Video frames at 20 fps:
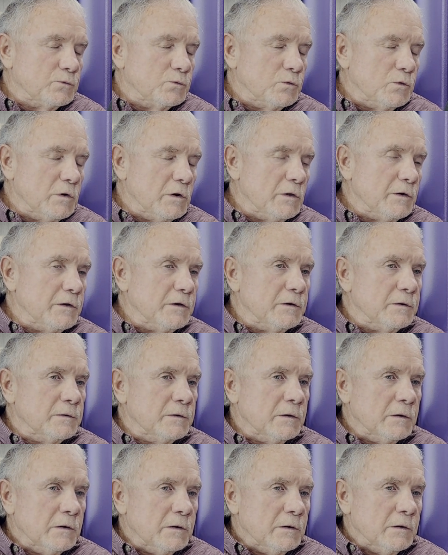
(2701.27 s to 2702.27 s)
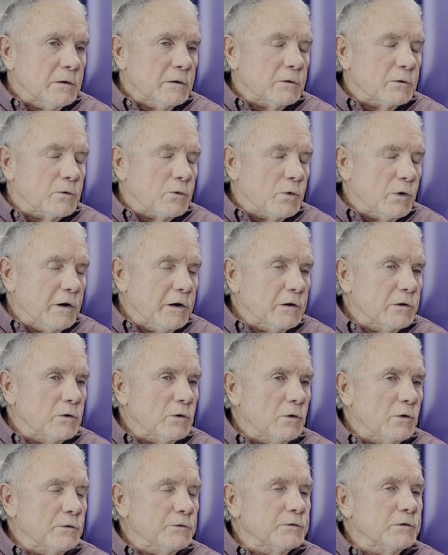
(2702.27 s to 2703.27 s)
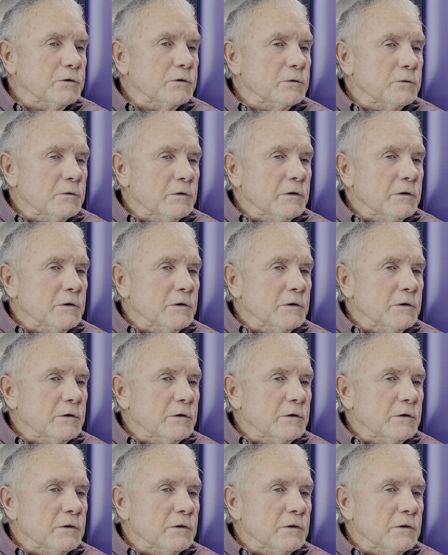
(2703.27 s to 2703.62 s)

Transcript: really critical to